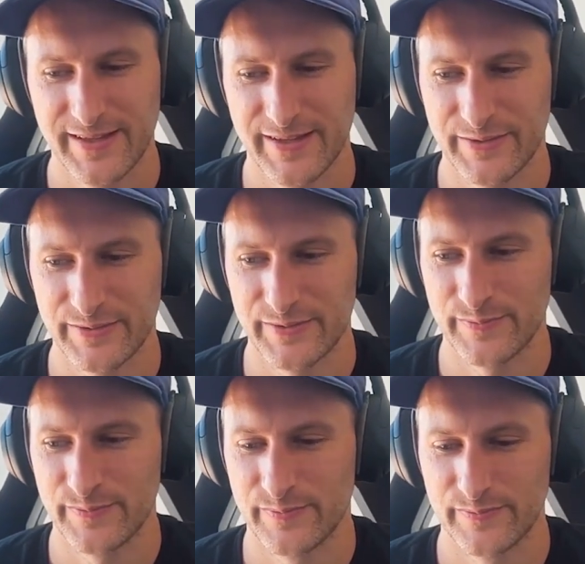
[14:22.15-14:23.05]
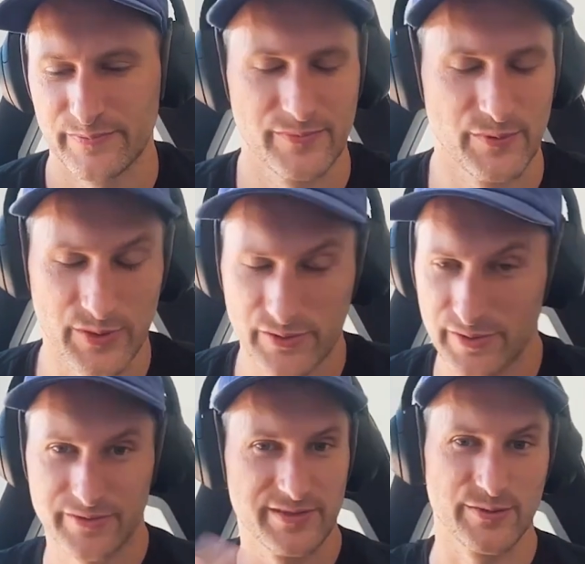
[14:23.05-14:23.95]
a bank
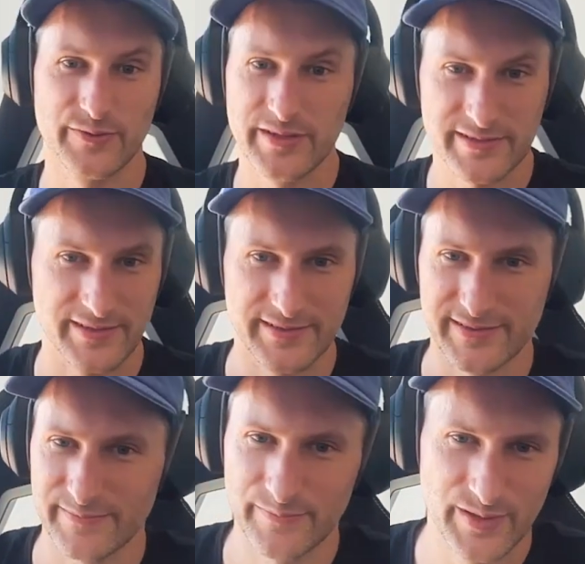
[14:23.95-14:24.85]
account in the US and